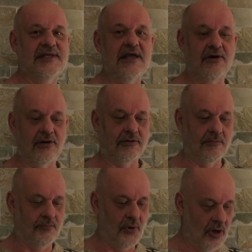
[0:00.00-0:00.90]
their
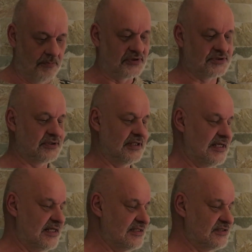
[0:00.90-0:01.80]
purpose
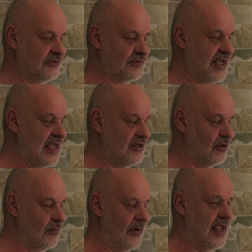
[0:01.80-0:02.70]
is to
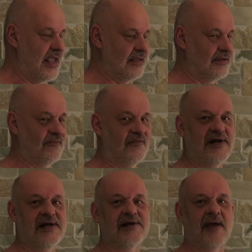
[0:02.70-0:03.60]
take away
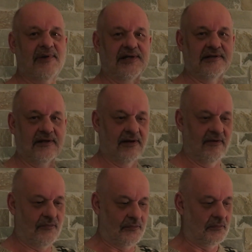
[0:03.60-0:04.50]
very rapid
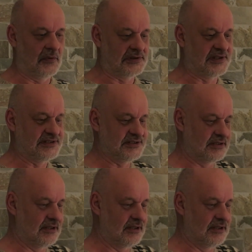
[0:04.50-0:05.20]
voltage